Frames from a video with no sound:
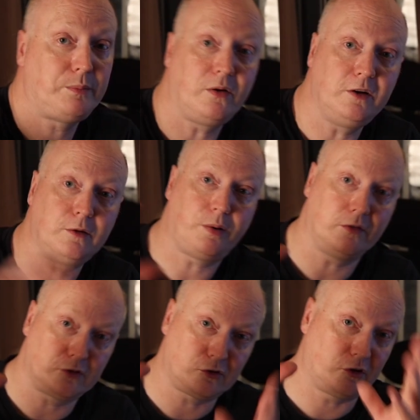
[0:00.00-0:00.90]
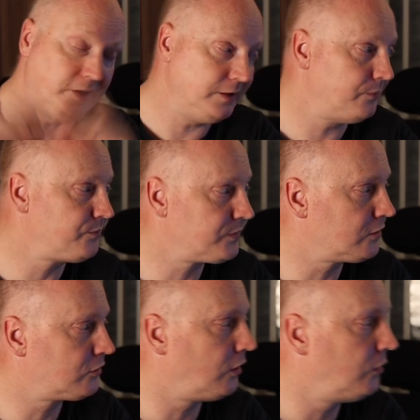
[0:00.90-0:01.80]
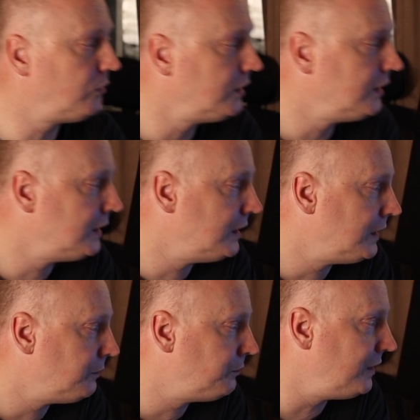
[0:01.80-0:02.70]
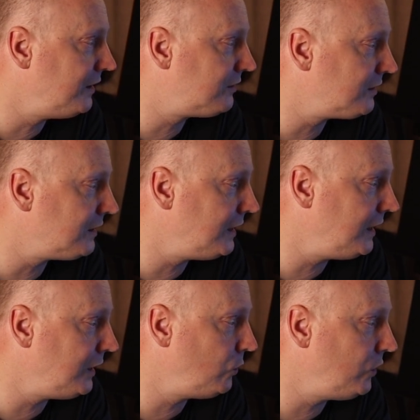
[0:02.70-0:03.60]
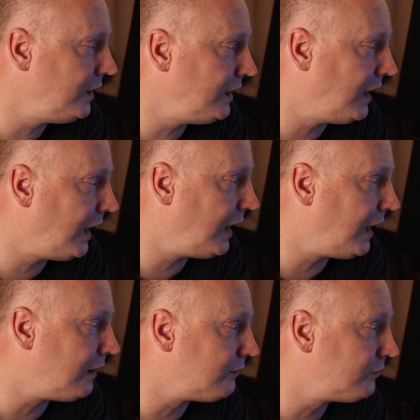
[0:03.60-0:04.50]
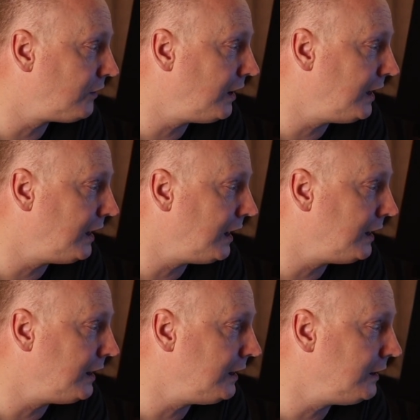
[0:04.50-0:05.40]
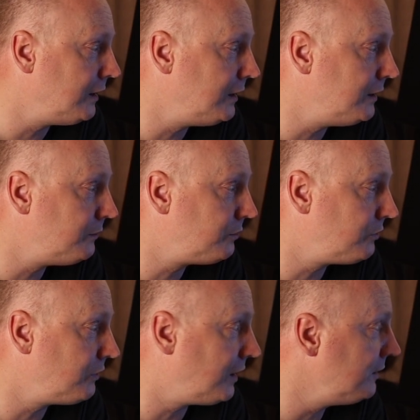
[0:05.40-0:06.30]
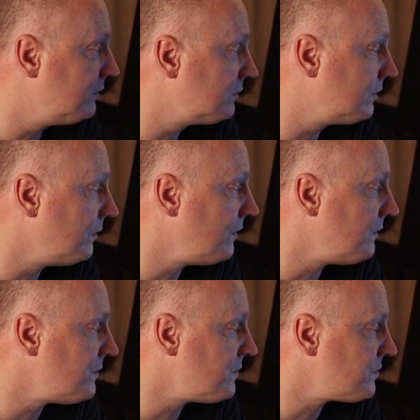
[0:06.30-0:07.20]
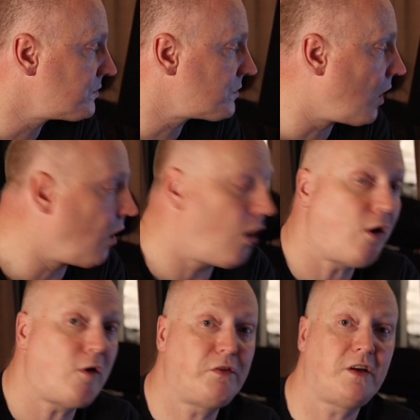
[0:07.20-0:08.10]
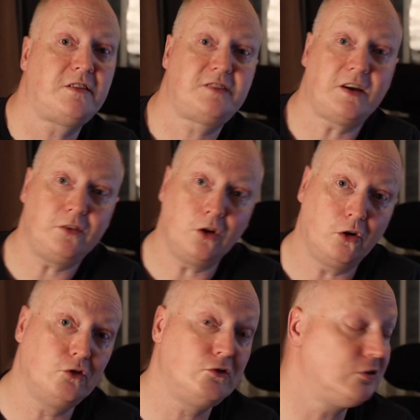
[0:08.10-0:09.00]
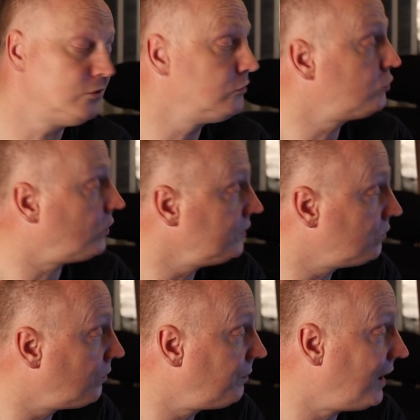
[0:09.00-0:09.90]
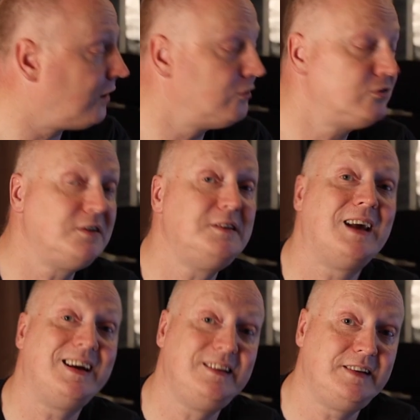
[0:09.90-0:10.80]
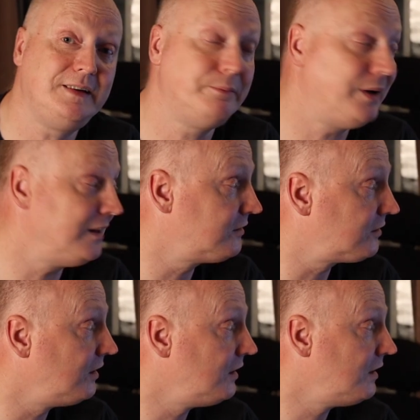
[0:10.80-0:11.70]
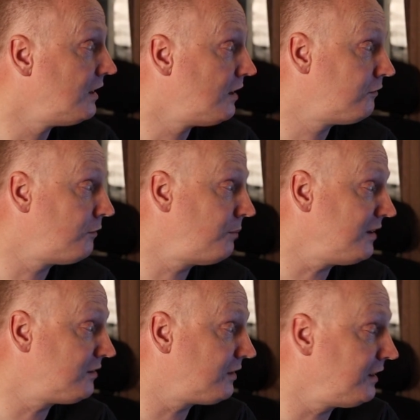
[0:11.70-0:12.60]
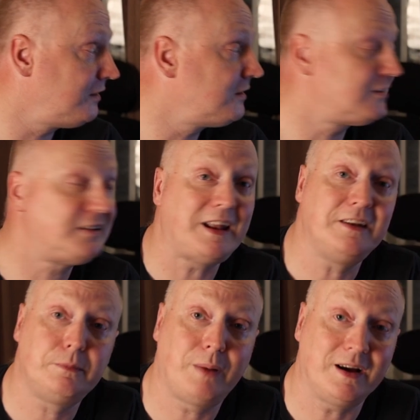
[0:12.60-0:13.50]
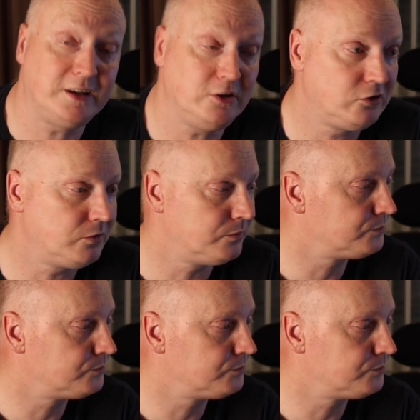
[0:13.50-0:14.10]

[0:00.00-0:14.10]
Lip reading: putting up on screen. So basically we have a price of £721.19 for basically the standard package.